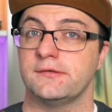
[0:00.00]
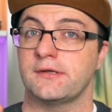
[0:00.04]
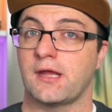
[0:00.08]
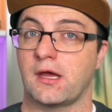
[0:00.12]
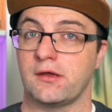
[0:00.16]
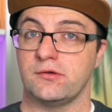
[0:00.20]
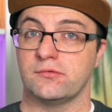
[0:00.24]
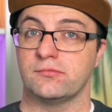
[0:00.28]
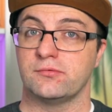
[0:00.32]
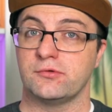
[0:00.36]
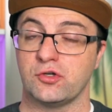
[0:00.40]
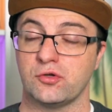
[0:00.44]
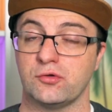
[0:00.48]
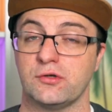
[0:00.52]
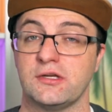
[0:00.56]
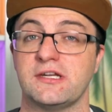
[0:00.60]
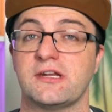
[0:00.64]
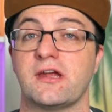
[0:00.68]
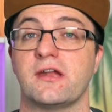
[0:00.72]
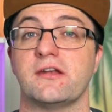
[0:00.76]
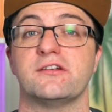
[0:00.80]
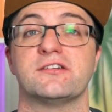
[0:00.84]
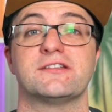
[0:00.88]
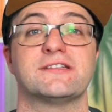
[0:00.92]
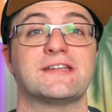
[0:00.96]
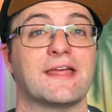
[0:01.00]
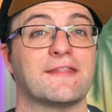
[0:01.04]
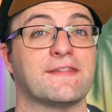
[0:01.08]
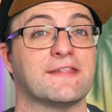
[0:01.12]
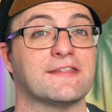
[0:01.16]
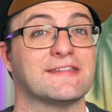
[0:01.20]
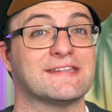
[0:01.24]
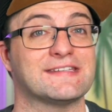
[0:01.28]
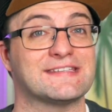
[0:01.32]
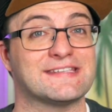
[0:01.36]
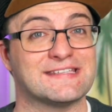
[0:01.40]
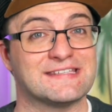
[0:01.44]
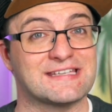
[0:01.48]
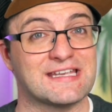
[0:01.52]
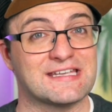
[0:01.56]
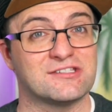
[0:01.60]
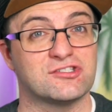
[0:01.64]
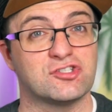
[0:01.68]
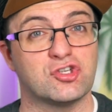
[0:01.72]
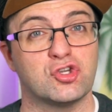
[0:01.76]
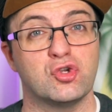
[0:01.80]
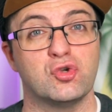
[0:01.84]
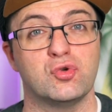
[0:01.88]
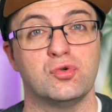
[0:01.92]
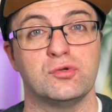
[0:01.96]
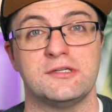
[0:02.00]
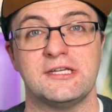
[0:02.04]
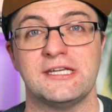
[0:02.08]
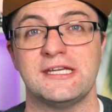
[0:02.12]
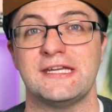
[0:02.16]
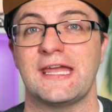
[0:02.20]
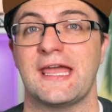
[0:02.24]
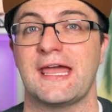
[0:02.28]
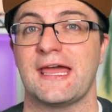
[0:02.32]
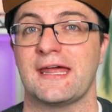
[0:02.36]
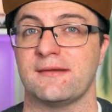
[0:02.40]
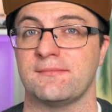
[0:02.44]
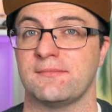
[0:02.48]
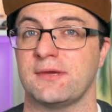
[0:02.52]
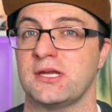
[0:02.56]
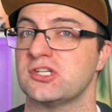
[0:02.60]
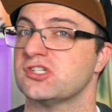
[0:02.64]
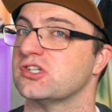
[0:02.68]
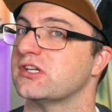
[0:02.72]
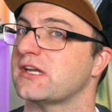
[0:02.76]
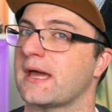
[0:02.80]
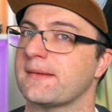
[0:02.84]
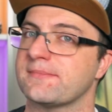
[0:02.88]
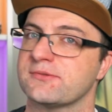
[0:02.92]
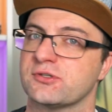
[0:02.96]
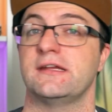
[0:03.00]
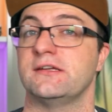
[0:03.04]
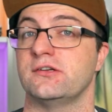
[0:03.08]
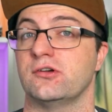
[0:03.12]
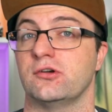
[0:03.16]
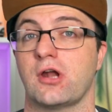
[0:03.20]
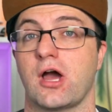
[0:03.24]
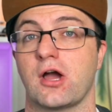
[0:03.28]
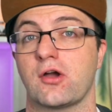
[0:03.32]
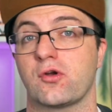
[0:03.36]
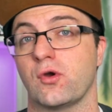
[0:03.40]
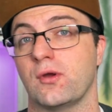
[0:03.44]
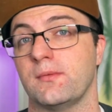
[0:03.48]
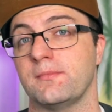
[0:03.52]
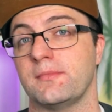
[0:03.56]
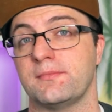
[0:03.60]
Now, you do need to understand that this is a 2D animation app. You're not going